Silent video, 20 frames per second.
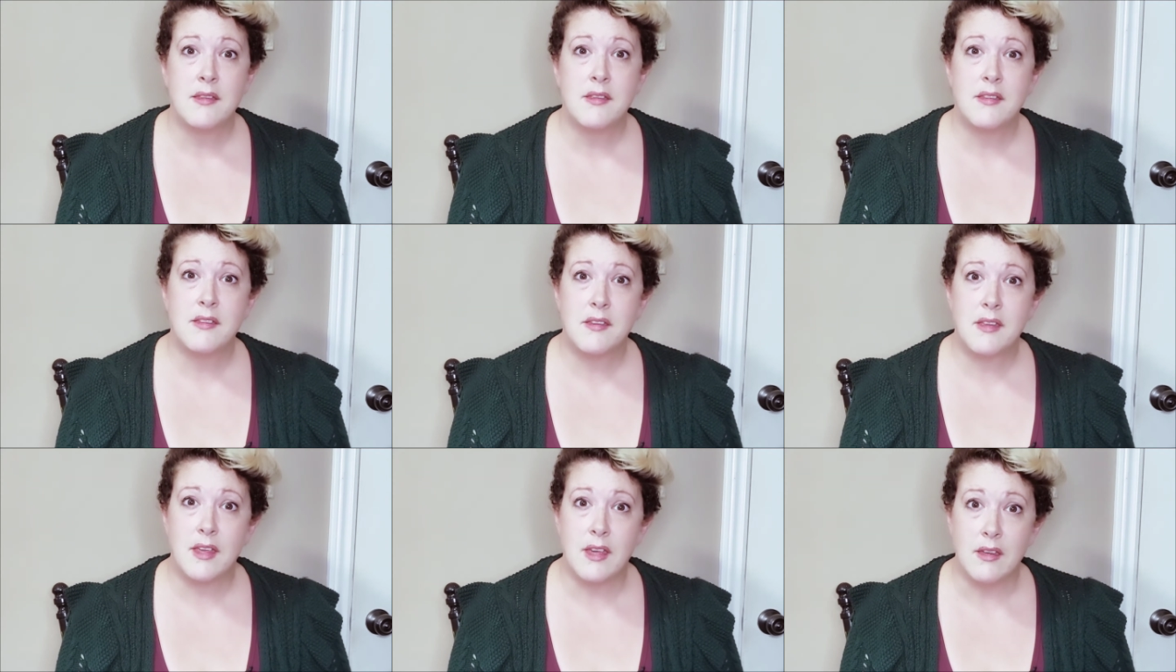
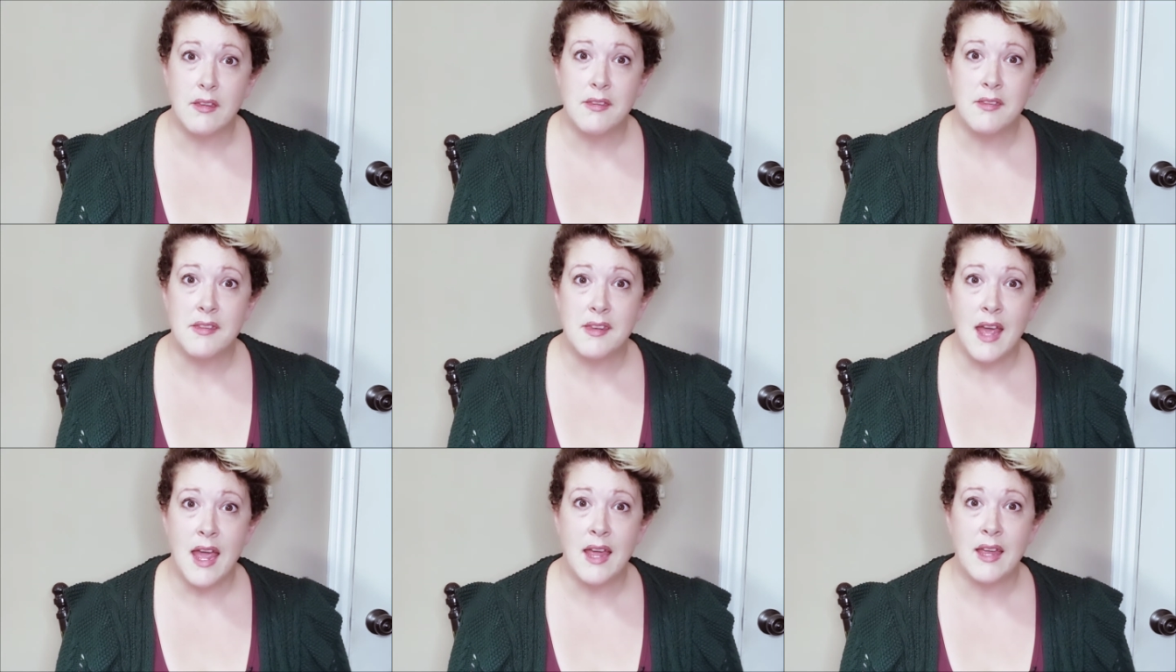Skill
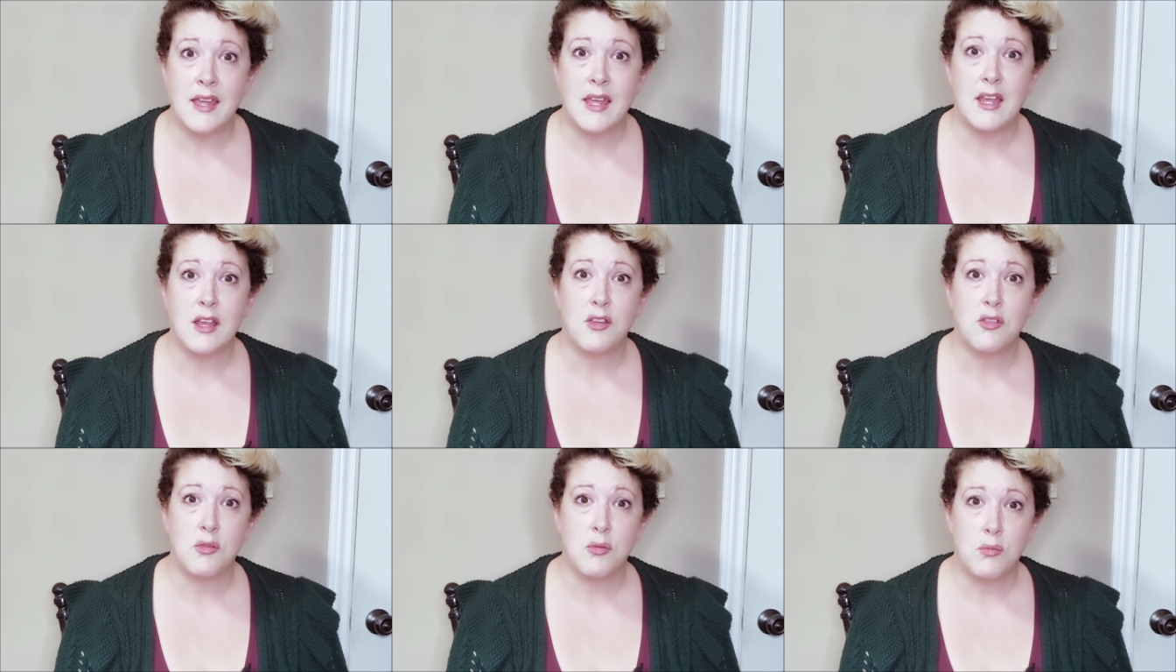
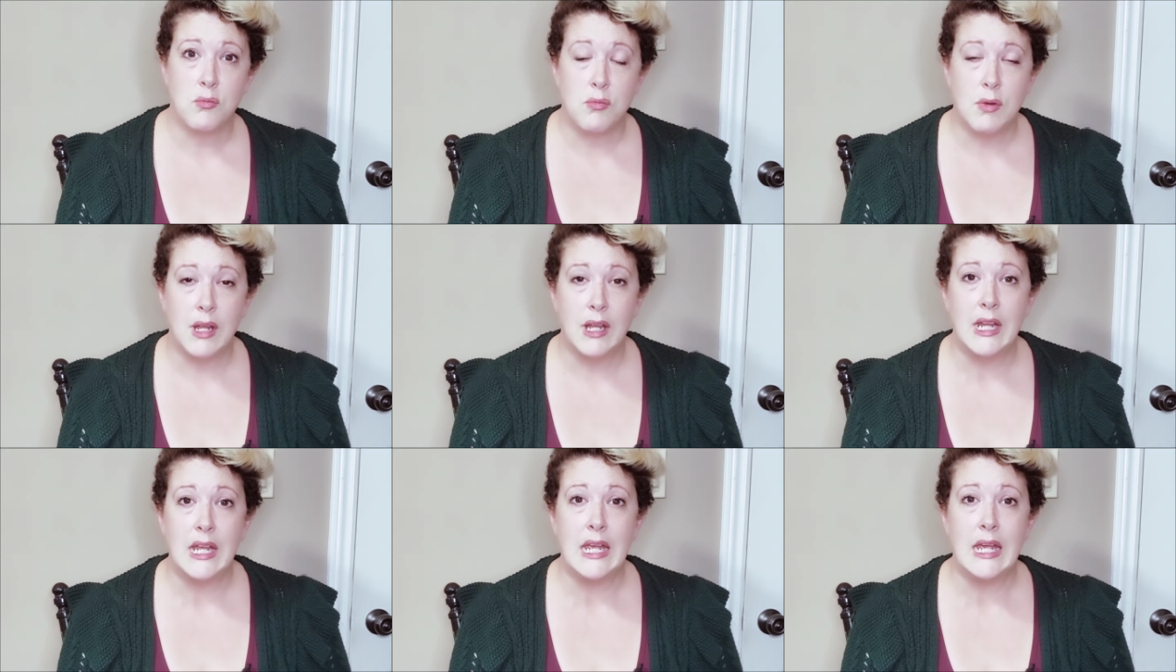stacking is a
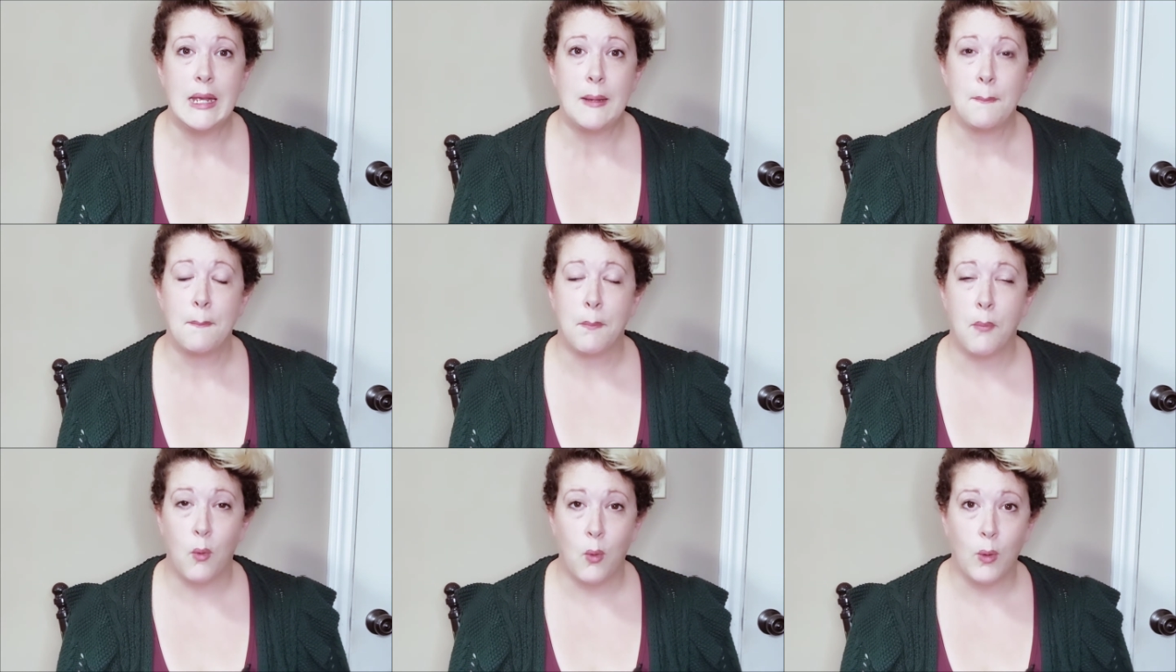really
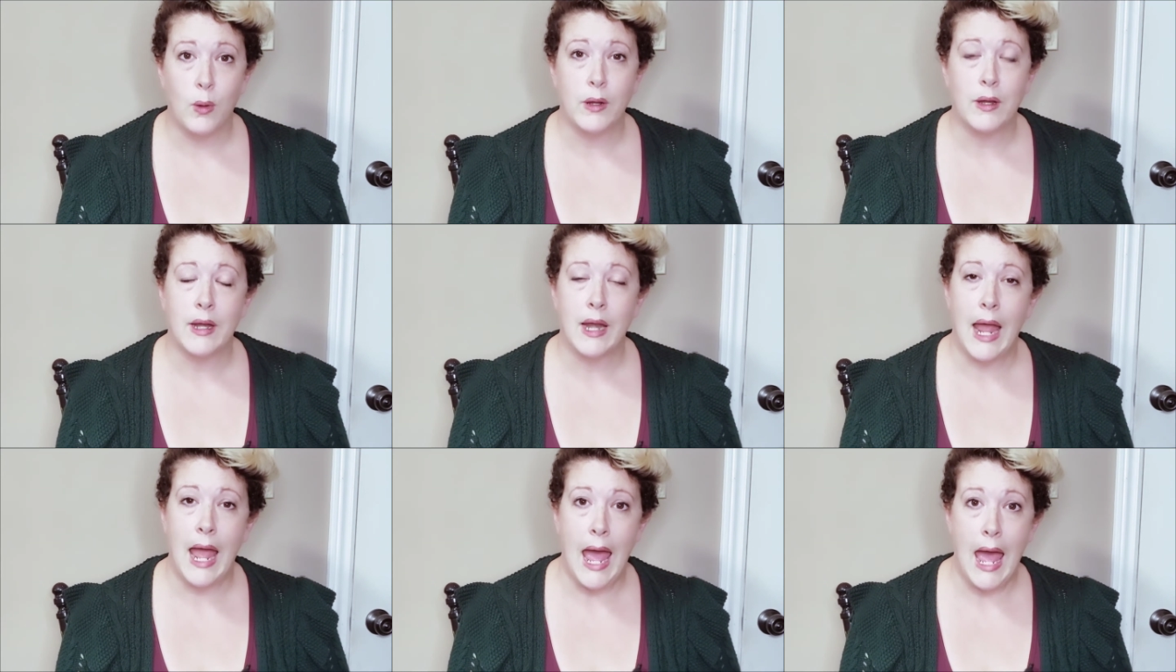
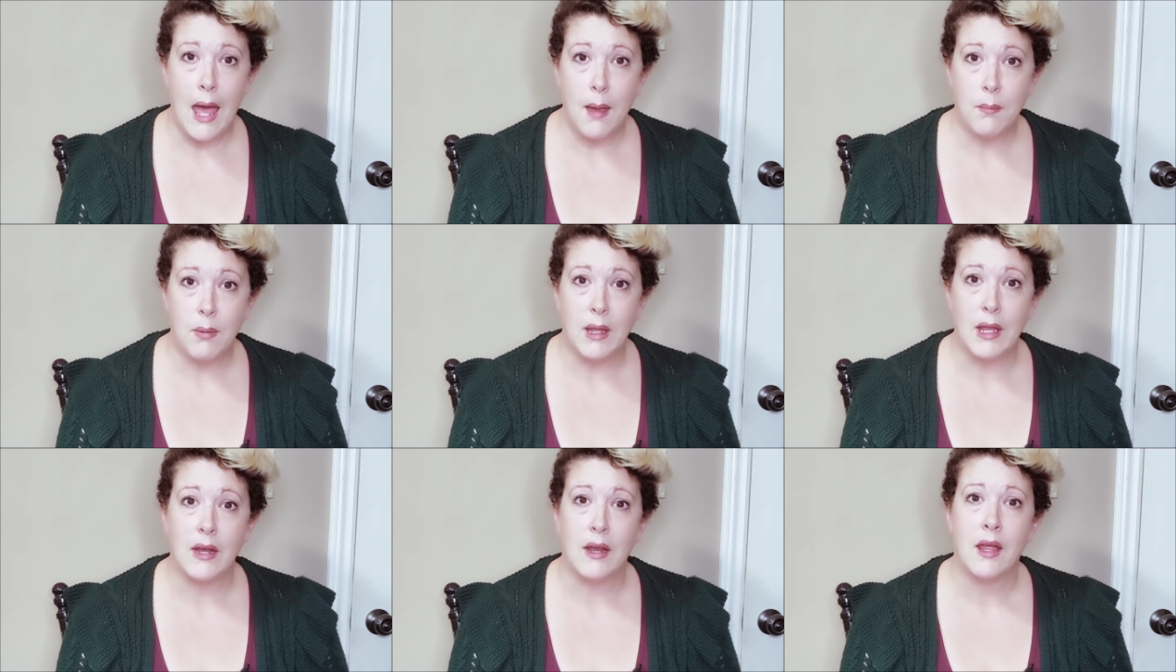important
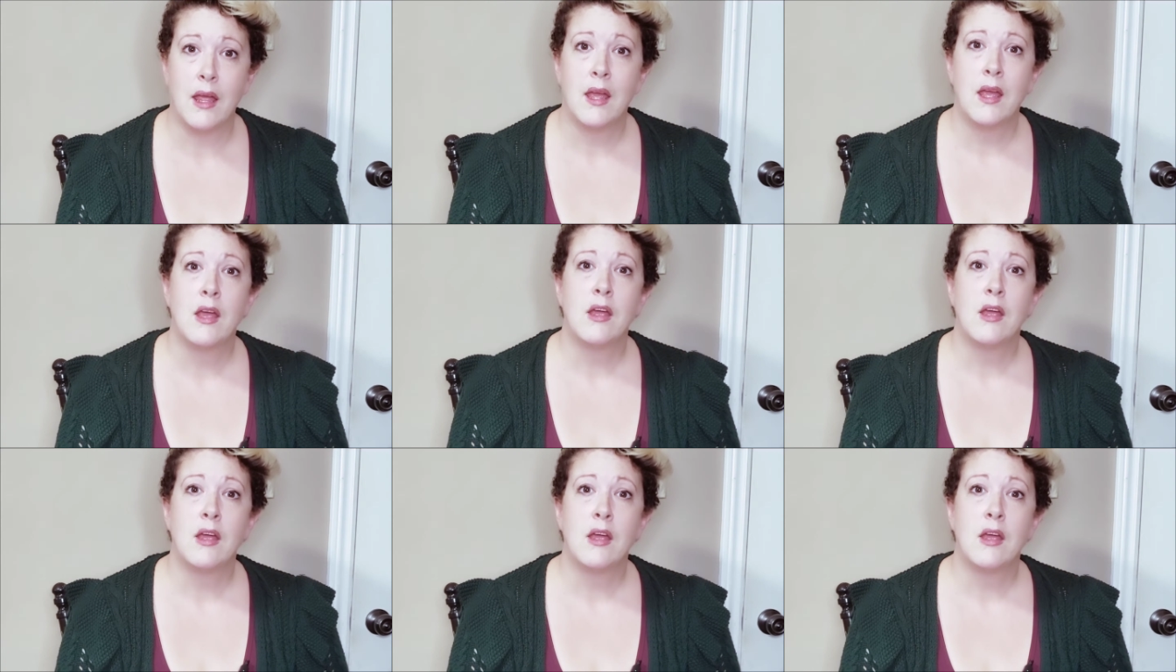habit